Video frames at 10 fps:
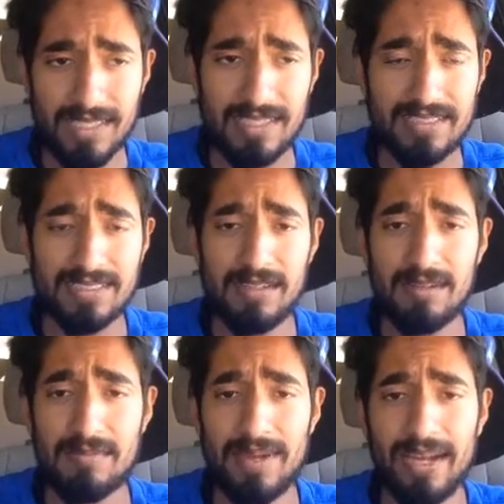because
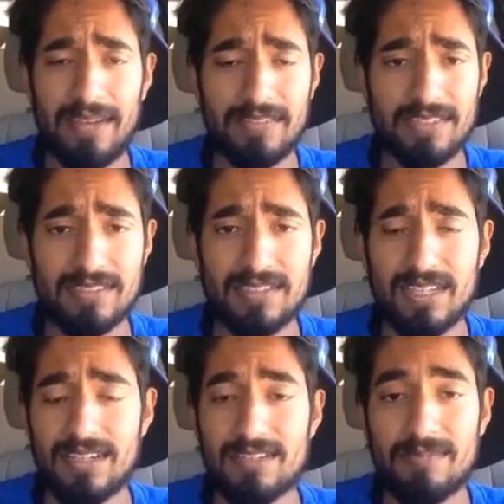I have just
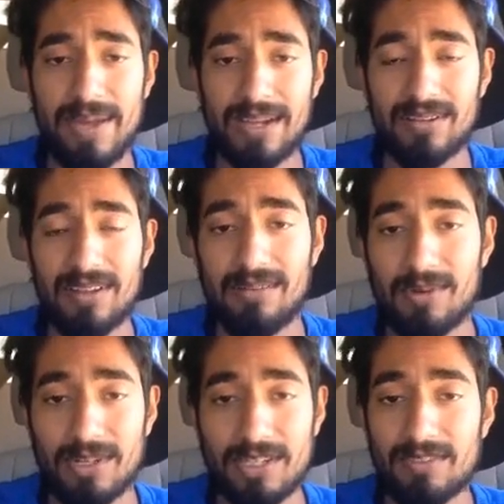tons of backlog I'm
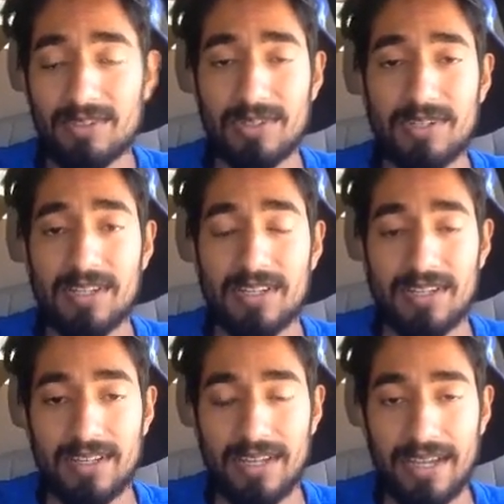working through,
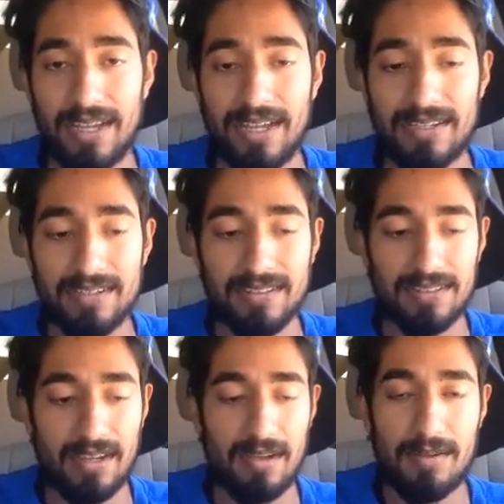and
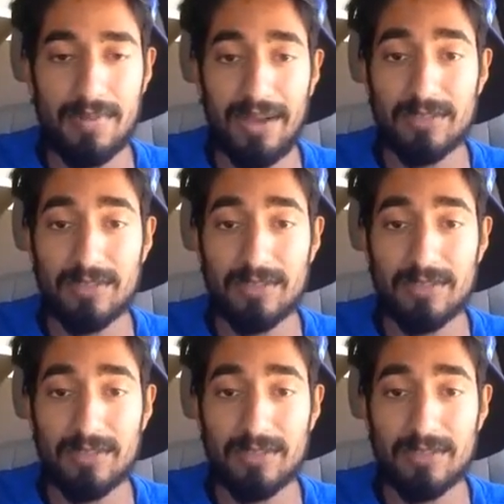I have